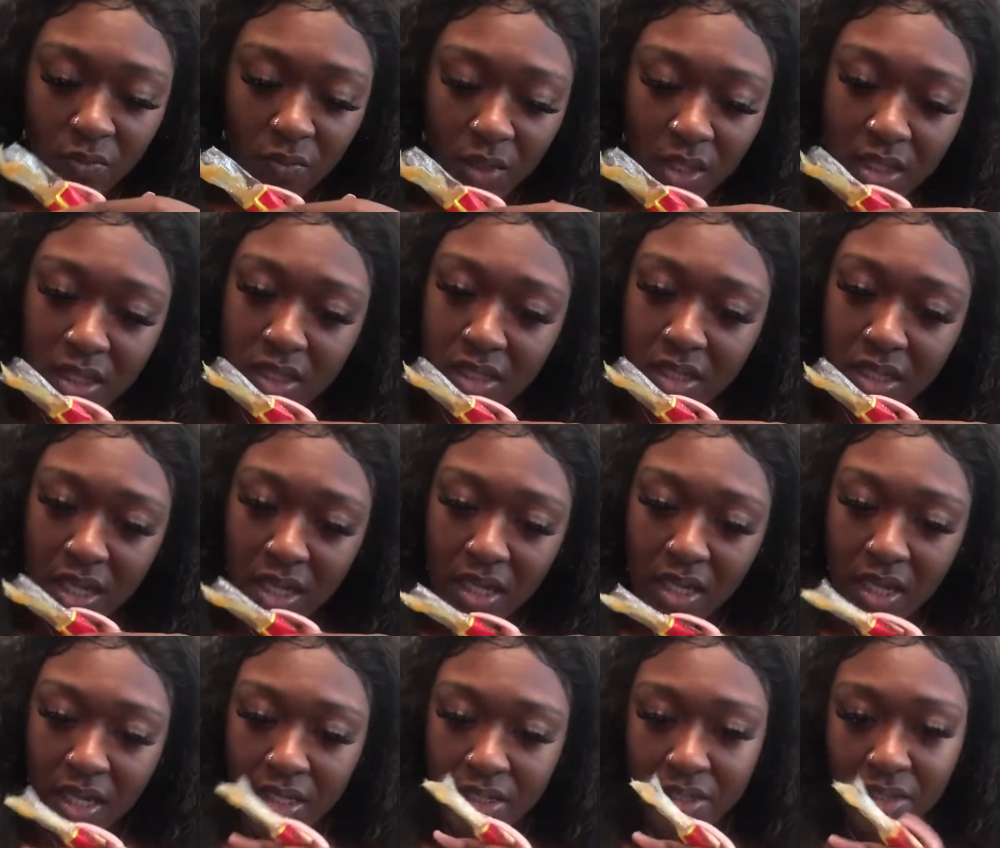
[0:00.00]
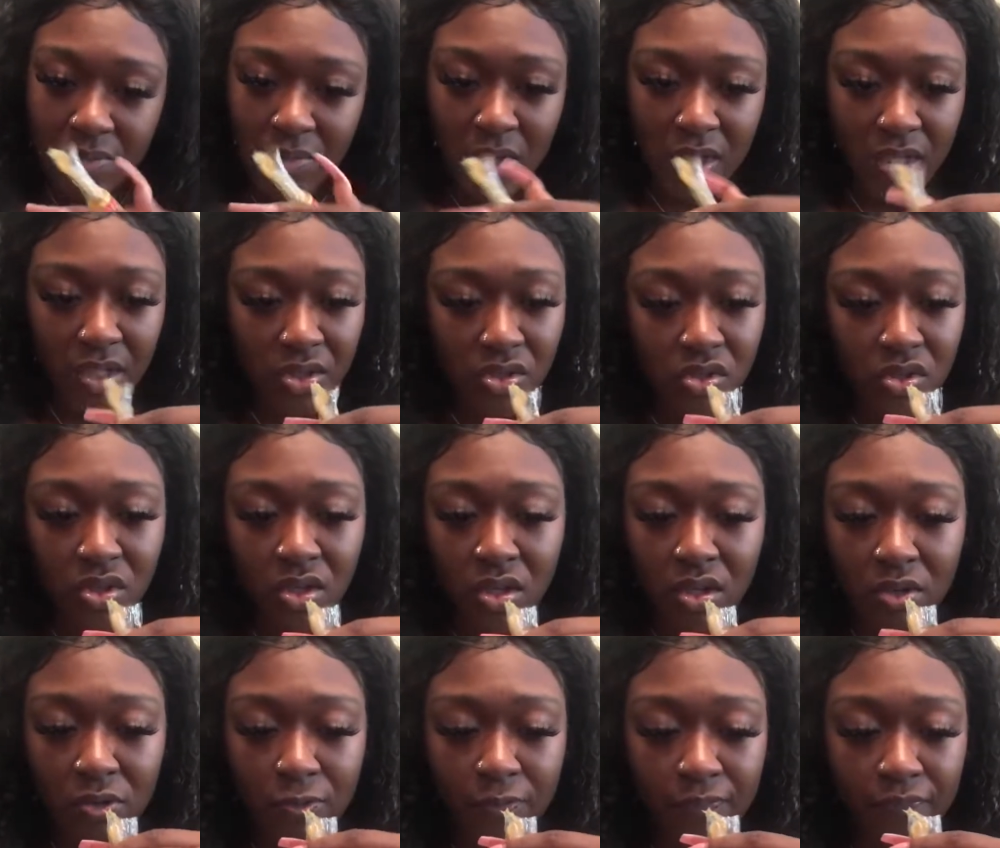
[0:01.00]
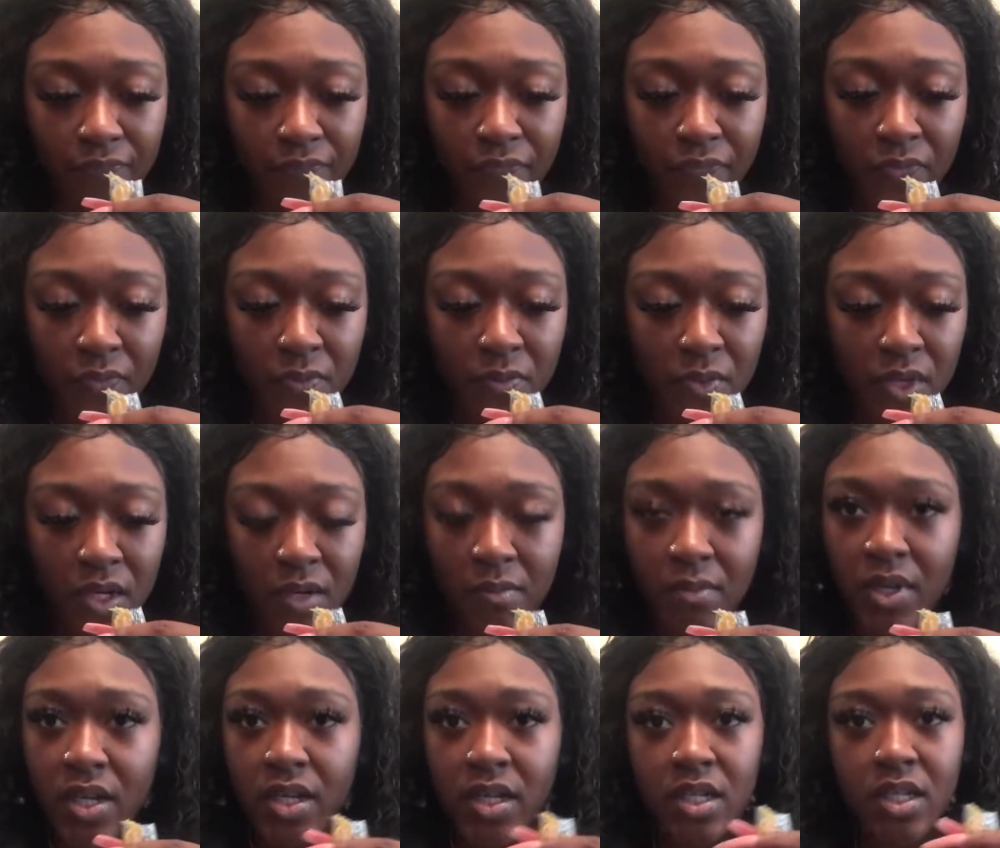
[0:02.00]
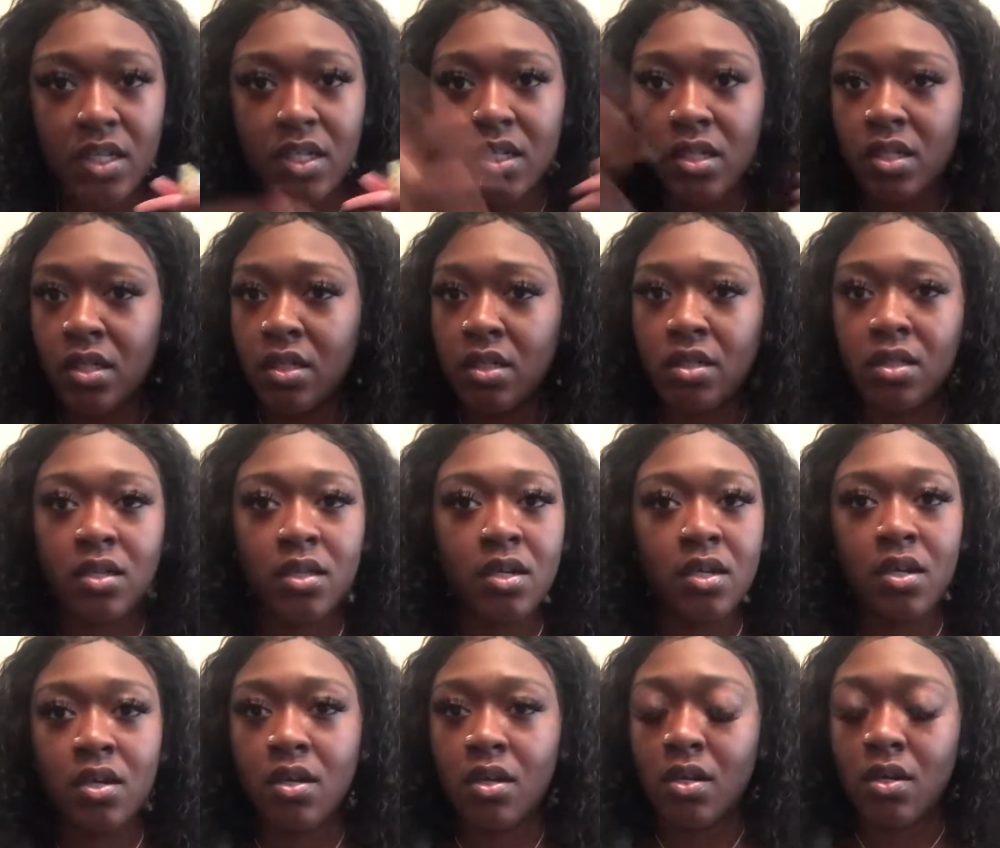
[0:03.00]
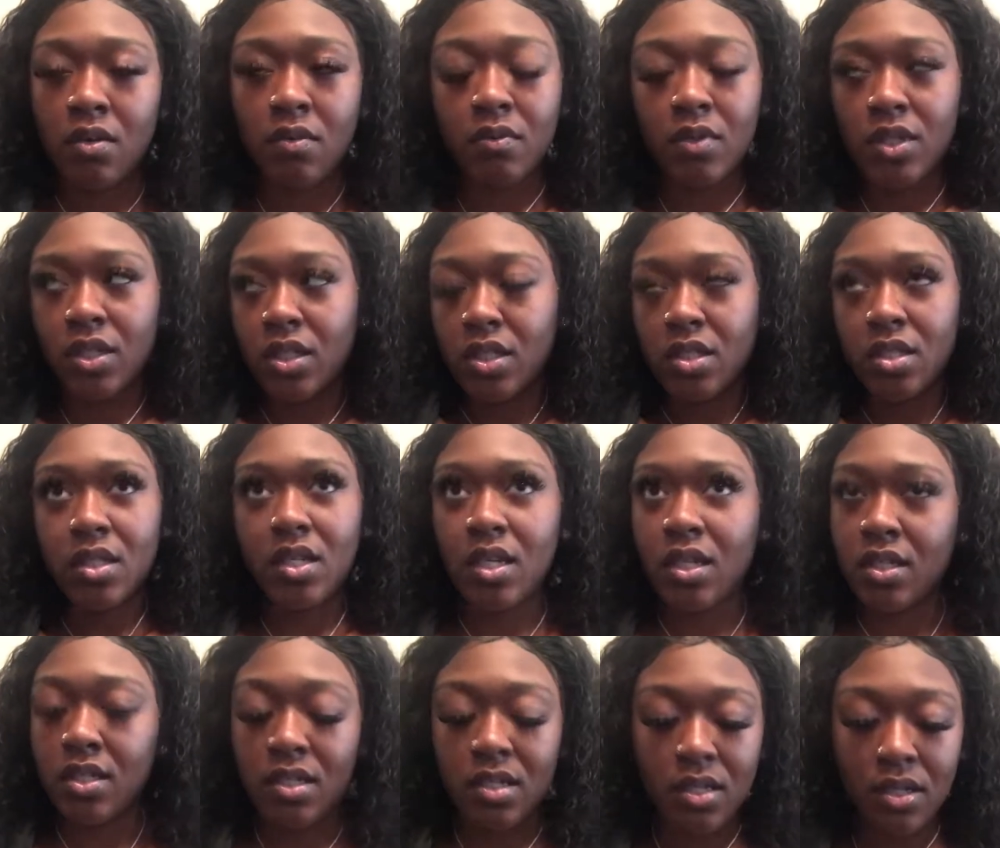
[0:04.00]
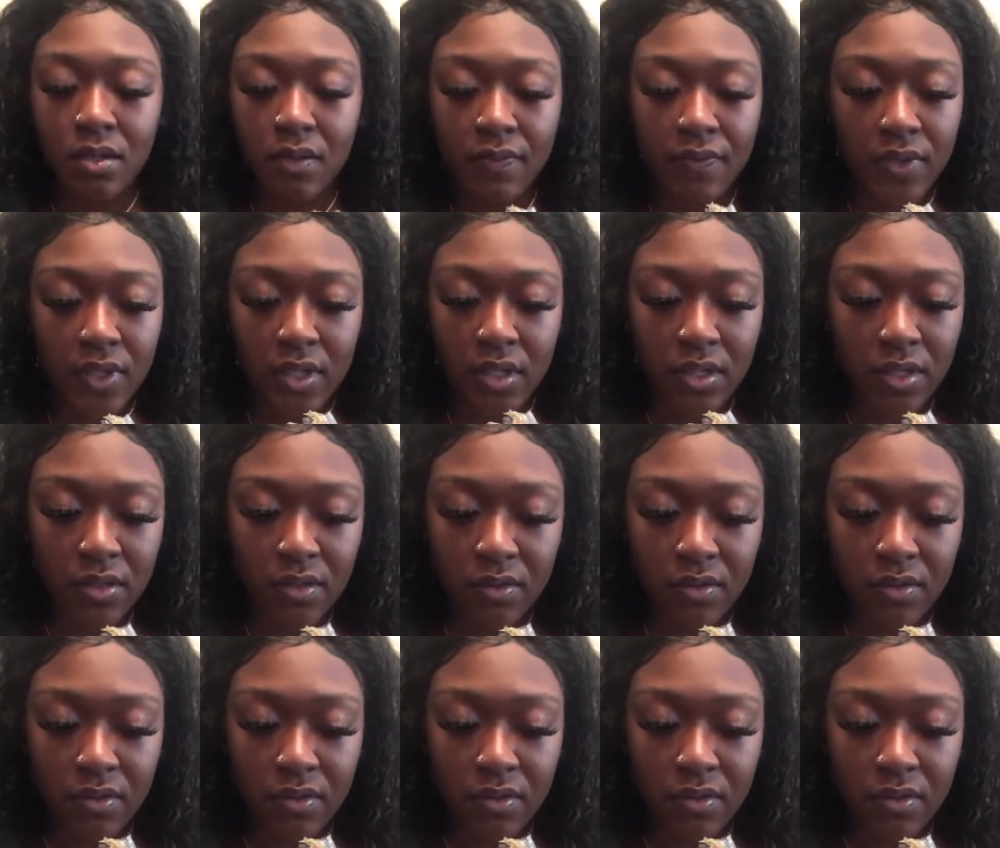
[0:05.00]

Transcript: What does cake actually mean? Because, you know, in America, we just take stuff and